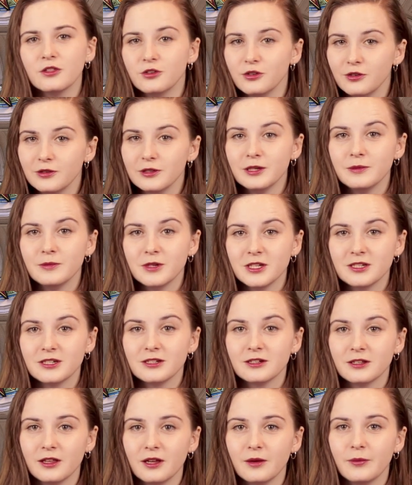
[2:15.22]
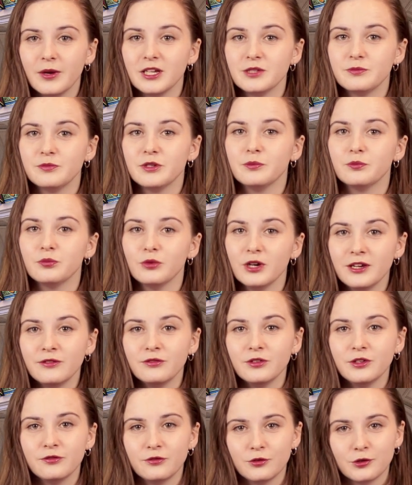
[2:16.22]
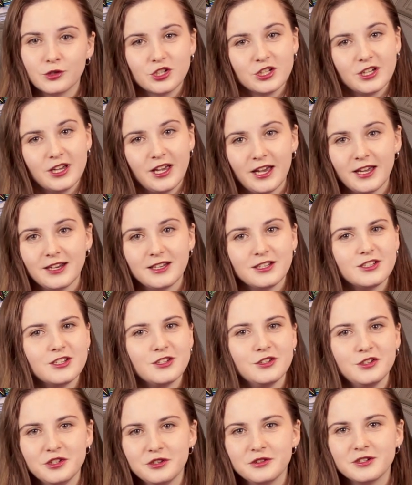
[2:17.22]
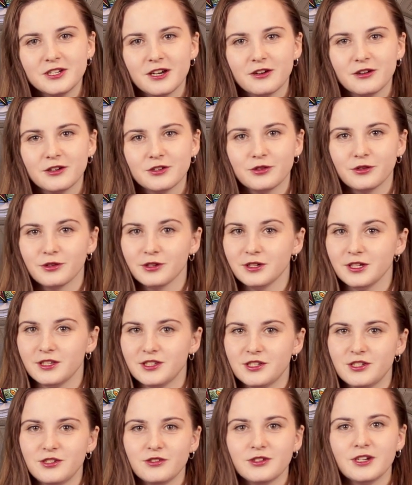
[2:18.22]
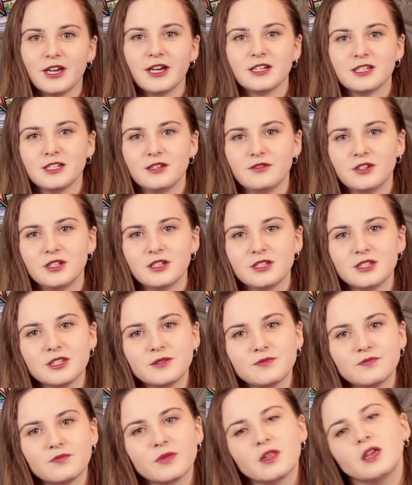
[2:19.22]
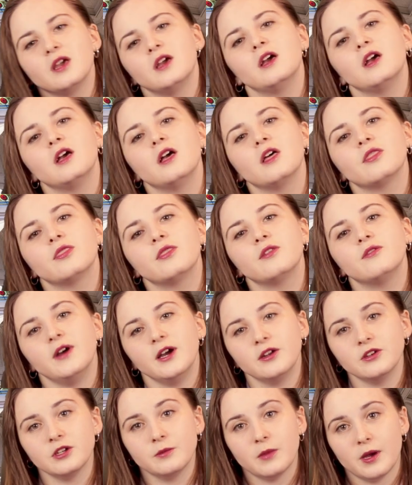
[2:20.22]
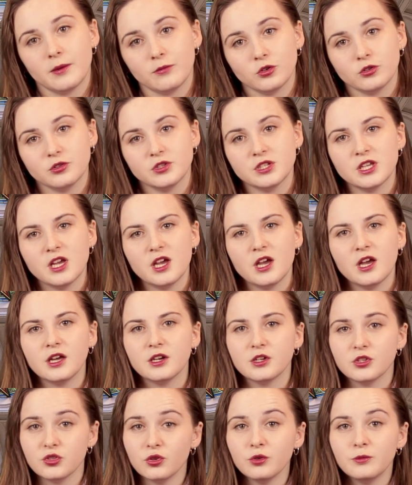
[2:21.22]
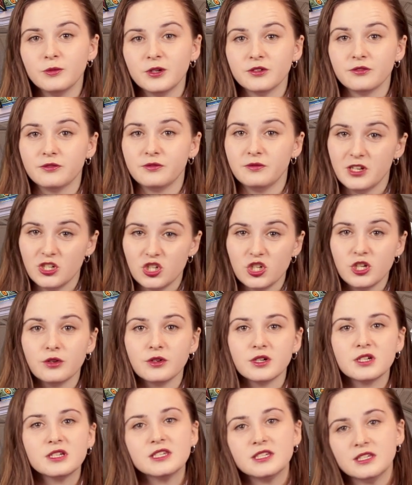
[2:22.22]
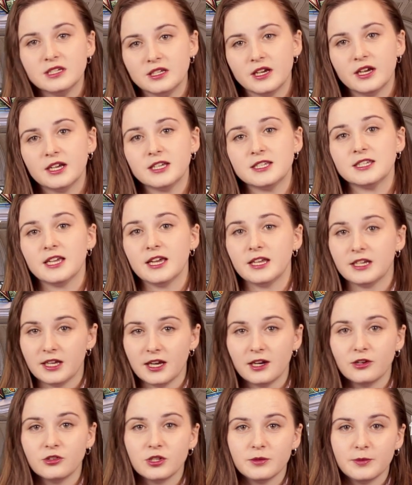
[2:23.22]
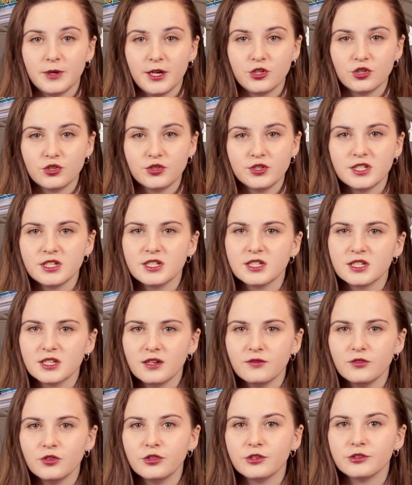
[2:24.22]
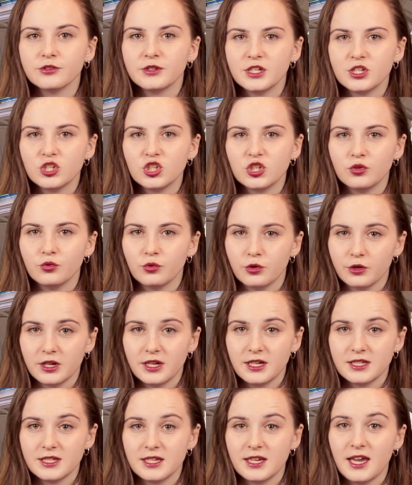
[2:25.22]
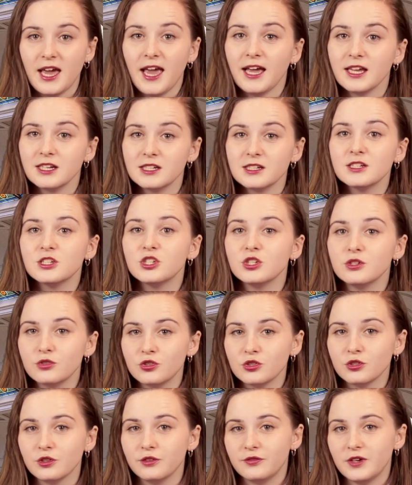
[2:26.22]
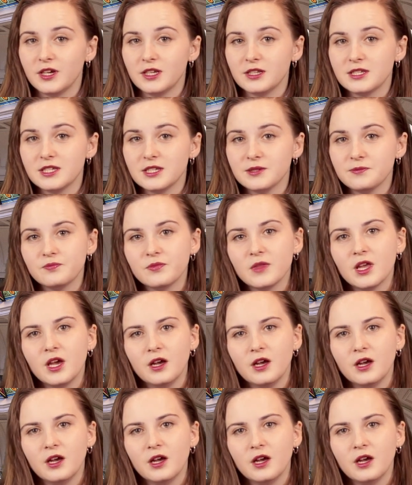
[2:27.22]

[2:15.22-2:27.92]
the newly minted club has been bravely forging ahead into new territory and student activities. The founding members, an assortment of engineering, CS, and accounting majors, discovered their niche in organizing antisocial events.